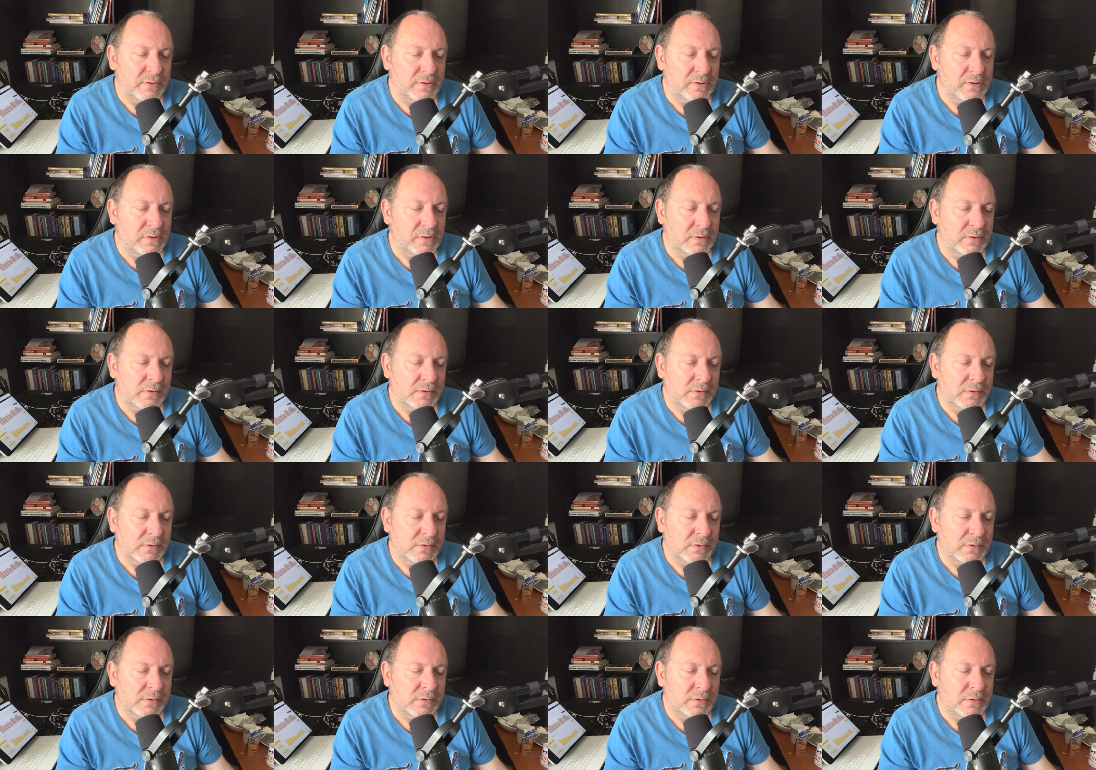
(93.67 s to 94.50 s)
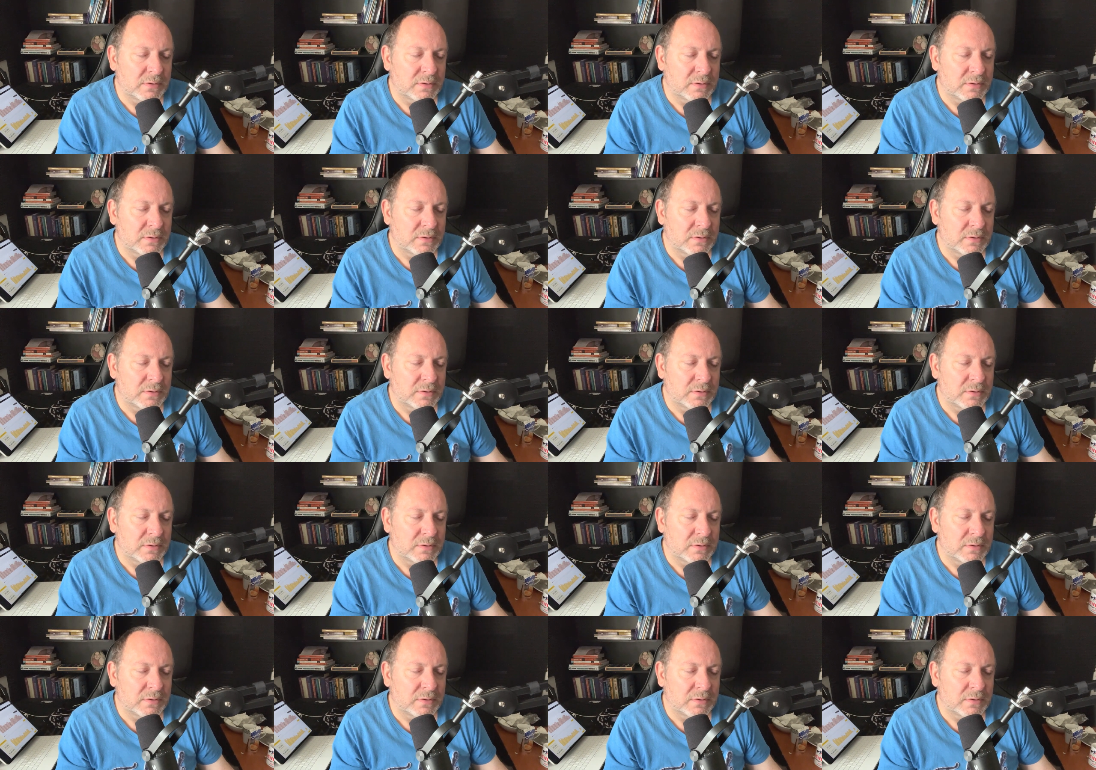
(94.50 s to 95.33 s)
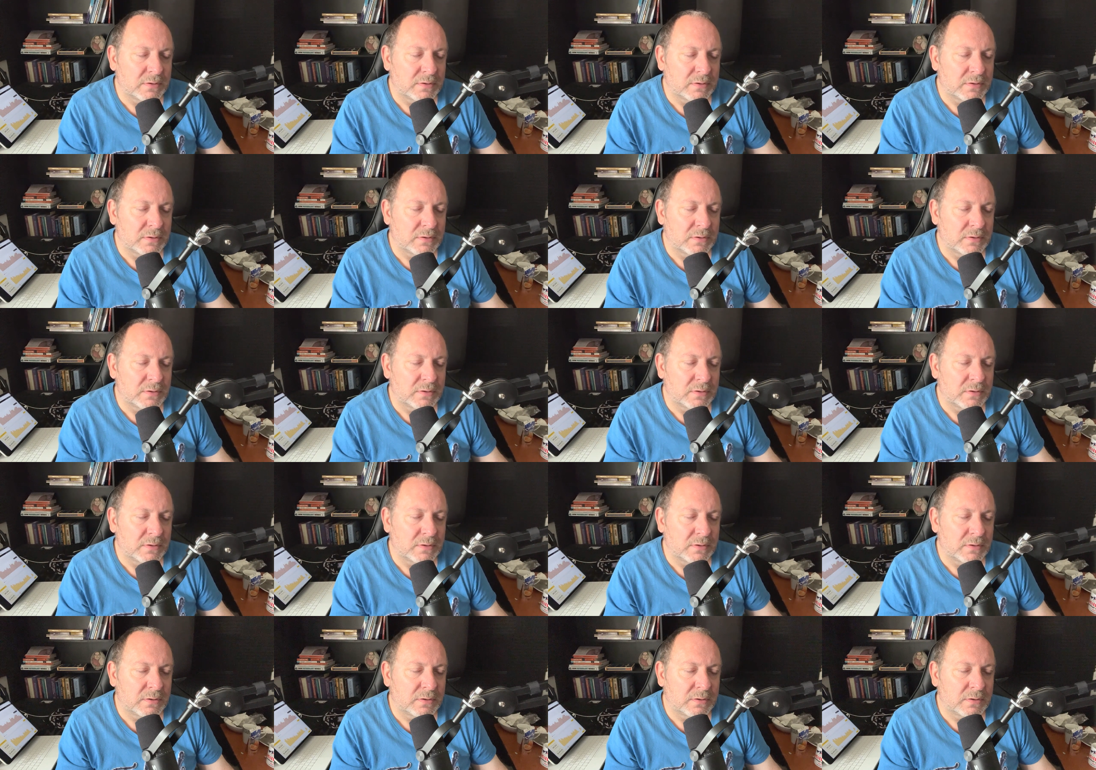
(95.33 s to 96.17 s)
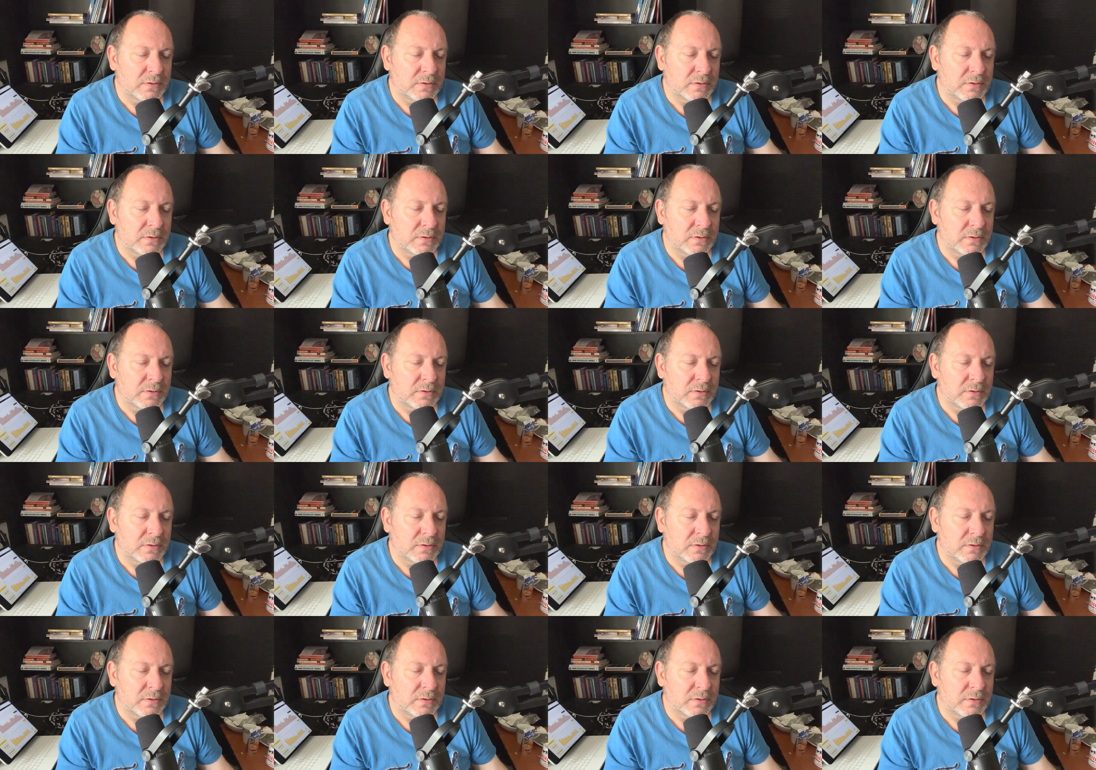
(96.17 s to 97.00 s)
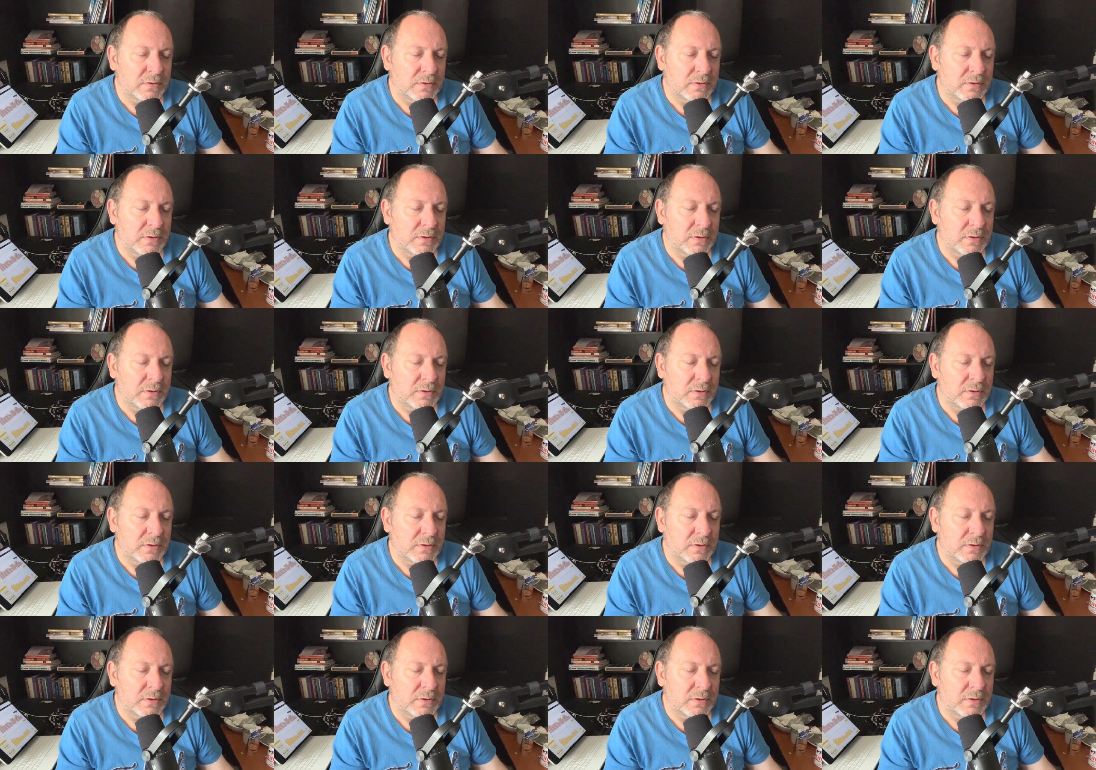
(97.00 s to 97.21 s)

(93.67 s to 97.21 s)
[no speech]